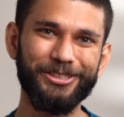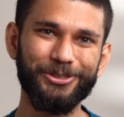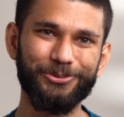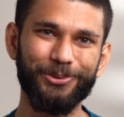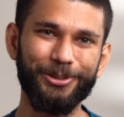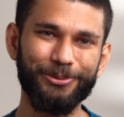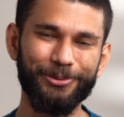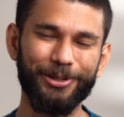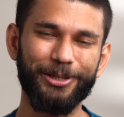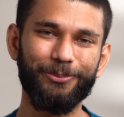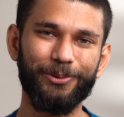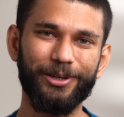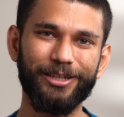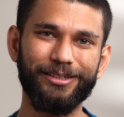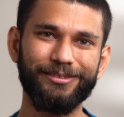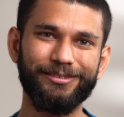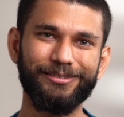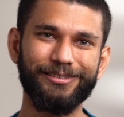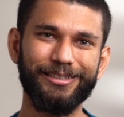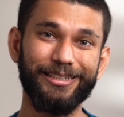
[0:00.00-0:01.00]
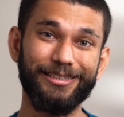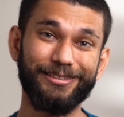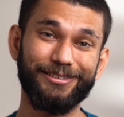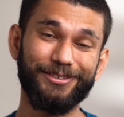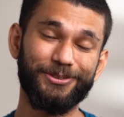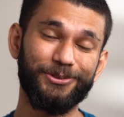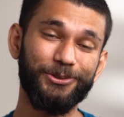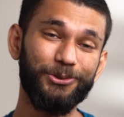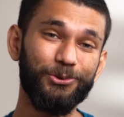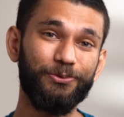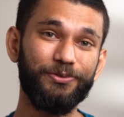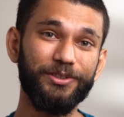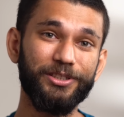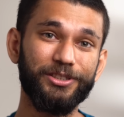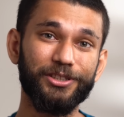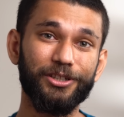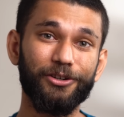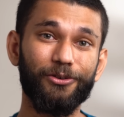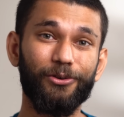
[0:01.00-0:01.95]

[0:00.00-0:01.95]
2021 is this new feature